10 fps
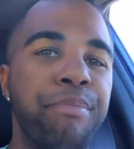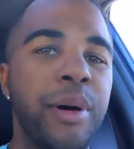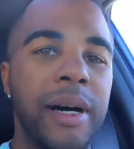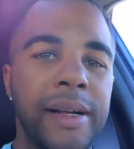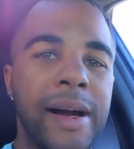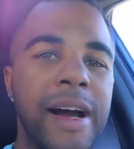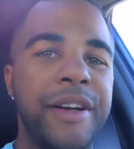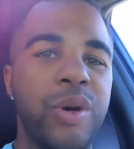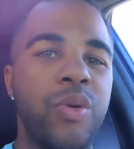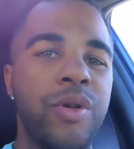but I
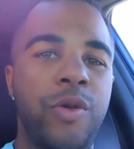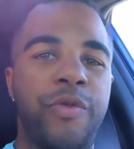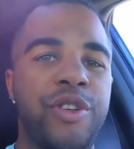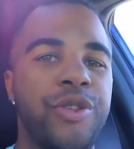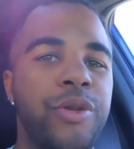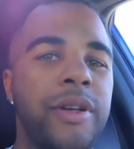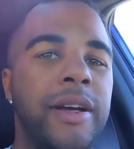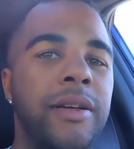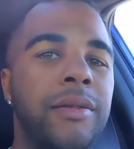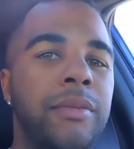don't know for sure yet